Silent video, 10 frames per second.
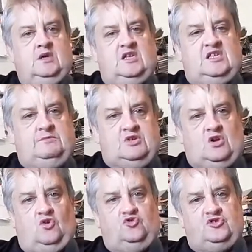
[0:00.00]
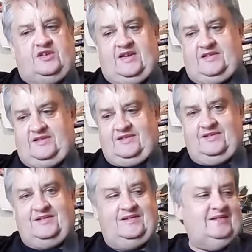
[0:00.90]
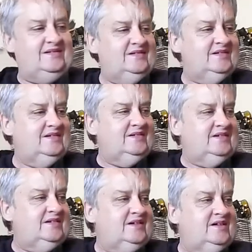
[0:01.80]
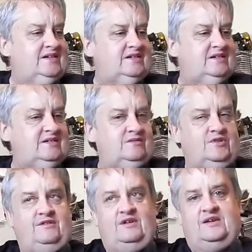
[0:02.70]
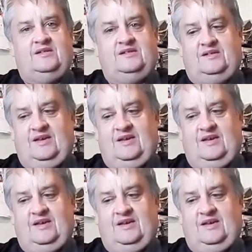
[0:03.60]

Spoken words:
get some songs together. Yeah, what do you reckon?